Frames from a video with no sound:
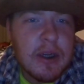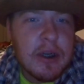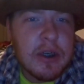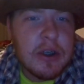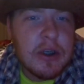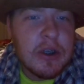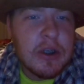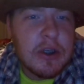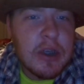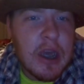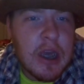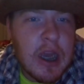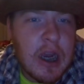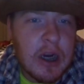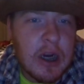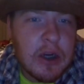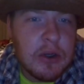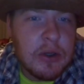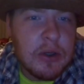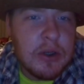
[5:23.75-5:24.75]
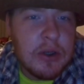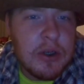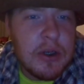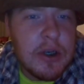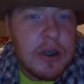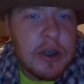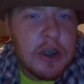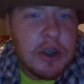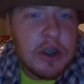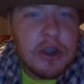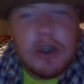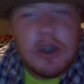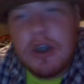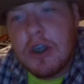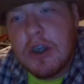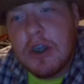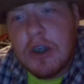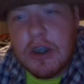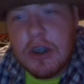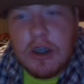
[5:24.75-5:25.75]
because I couldn't
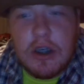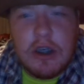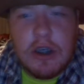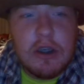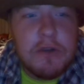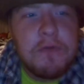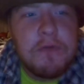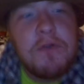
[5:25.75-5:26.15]
see it in his